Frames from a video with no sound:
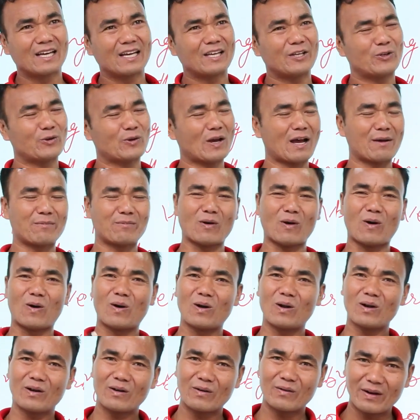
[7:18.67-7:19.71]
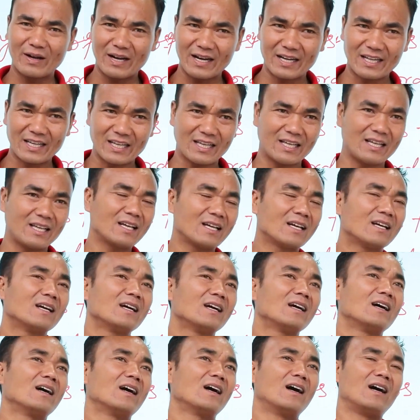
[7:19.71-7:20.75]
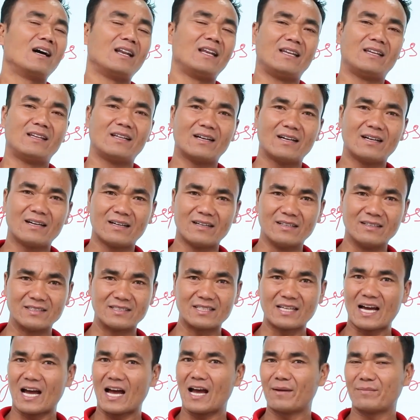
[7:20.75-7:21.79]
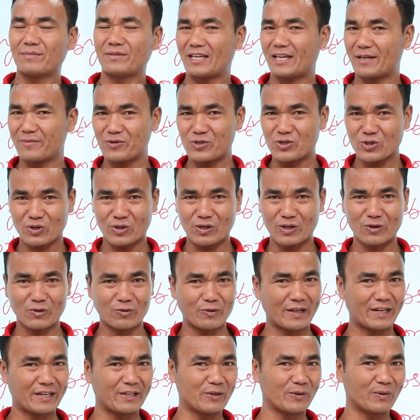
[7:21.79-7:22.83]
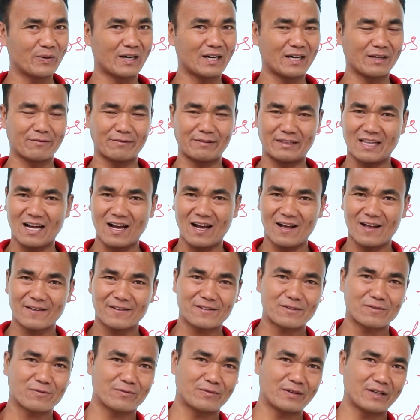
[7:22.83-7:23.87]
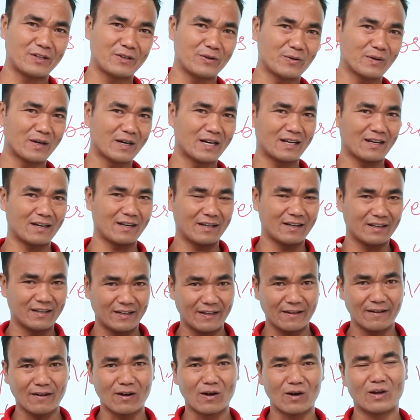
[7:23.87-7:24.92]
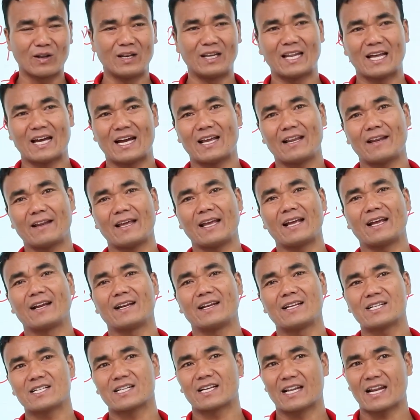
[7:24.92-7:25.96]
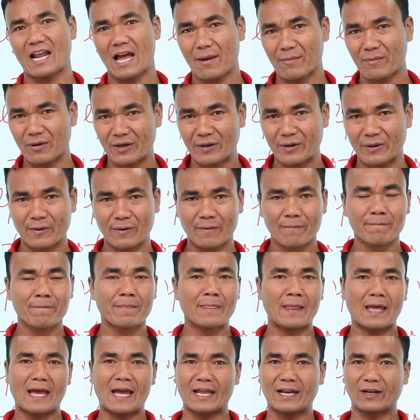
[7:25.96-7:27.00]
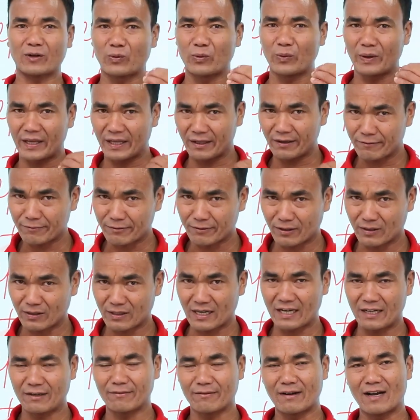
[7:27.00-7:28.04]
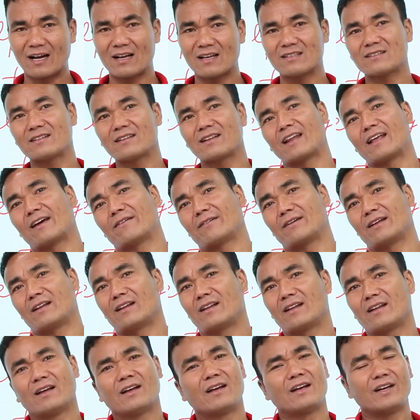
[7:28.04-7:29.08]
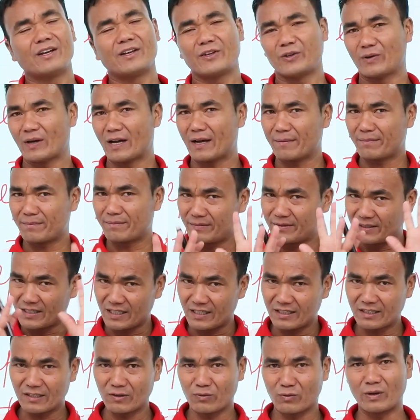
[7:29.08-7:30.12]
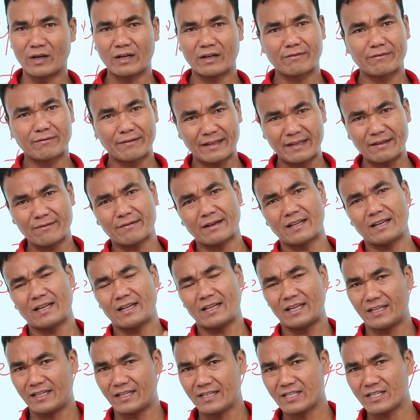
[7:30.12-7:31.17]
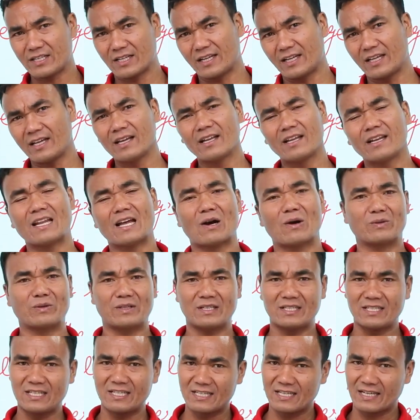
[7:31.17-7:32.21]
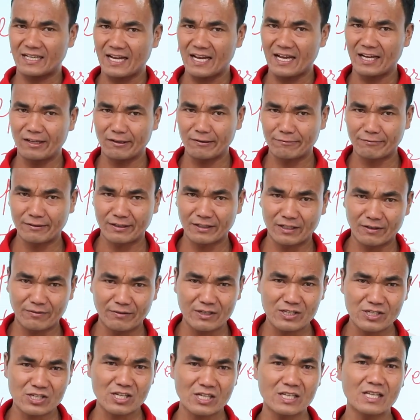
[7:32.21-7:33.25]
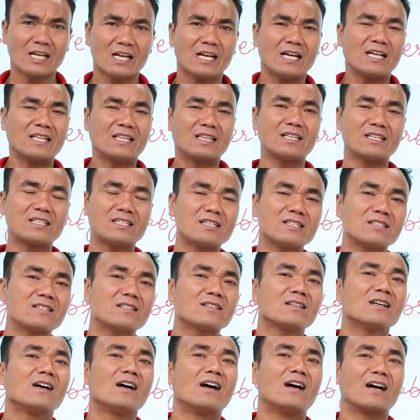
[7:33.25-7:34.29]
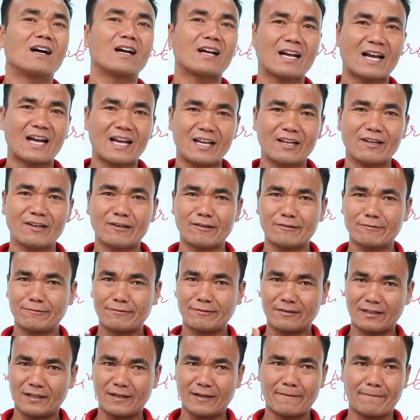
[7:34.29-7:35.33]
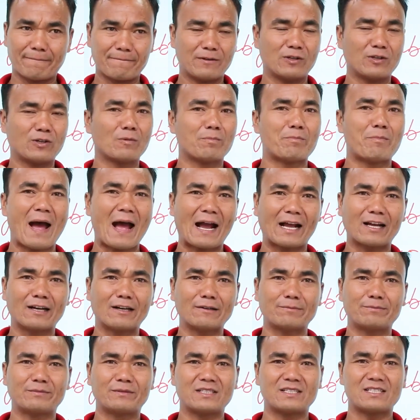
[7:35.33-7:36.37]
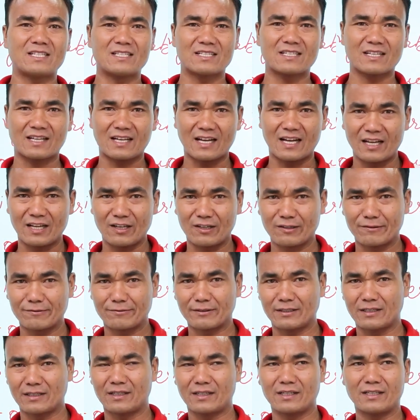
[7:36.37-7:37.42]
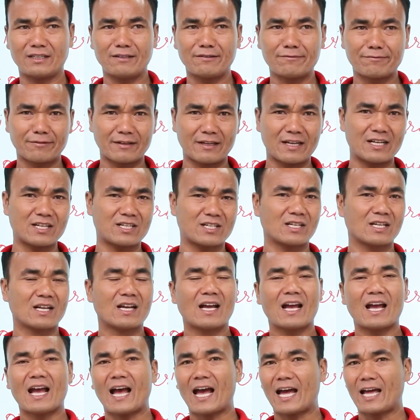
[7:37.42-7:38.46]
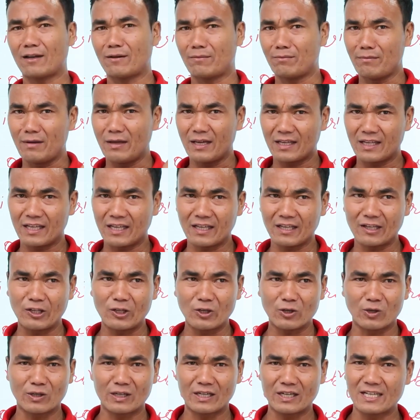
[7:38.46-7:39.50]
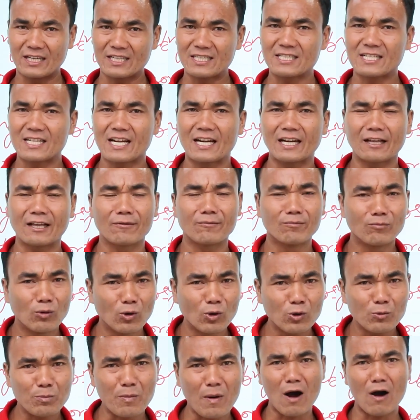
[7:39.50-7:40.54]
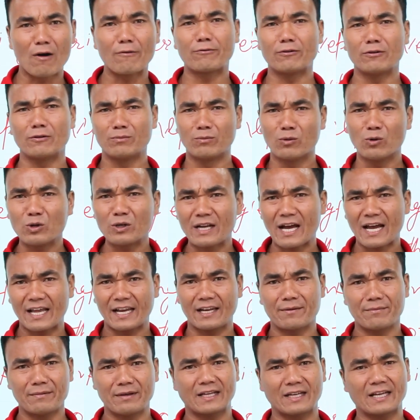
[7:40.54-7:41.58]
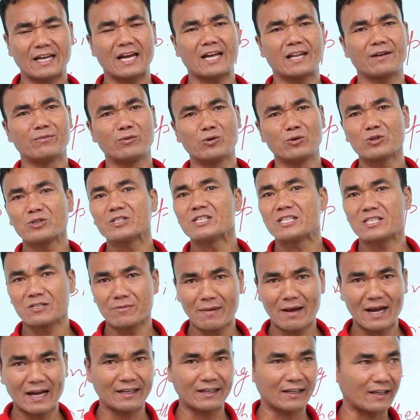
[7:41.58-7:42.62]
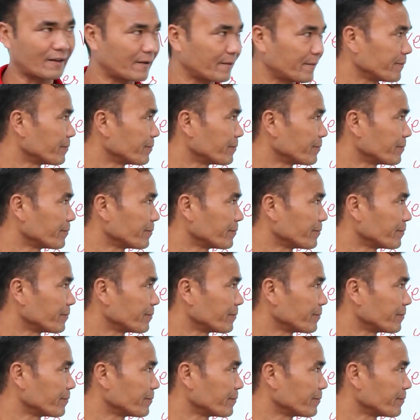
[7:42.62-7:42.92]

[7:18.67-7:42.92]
you have already learned. I'm damn sure when you are with us, when you are learning online English grammar and going for advanced level, you have done the work very well initially. Now this is a kind of a revision, this is a kind of backup, this is a kind of a refresh, and making your understanding more powerful, more dynamic, and more systematic.